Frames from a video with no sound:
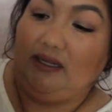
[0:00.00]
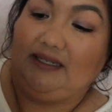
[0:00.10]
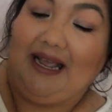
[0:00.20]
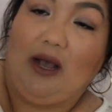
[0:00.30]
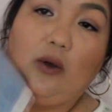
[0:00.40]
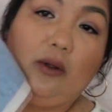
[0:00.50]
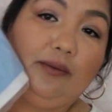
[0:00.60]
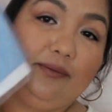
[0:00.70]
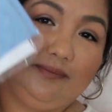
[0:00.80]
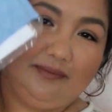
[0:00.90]
a
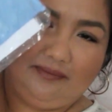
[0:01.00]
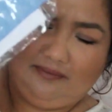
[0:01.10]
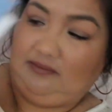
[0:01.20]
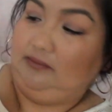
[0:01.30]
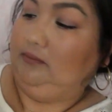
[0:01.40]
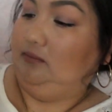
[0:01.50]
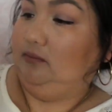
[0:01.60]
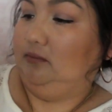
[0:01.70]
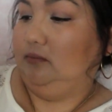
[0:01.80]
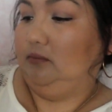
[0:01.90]
towel.
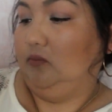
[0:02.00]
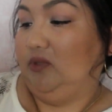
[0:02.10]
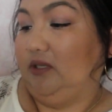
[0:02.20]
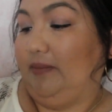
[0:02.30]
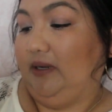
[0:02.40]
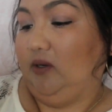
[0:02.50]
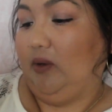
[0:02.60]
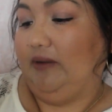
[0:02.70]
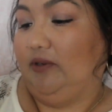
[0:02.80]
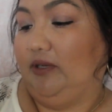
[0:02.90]
Was it
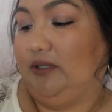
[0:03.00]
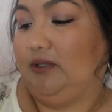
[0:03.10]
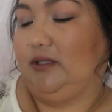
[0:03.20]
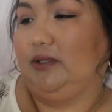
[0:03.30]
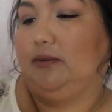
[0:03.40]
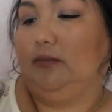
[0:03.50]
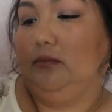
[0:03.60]
Micro Everest?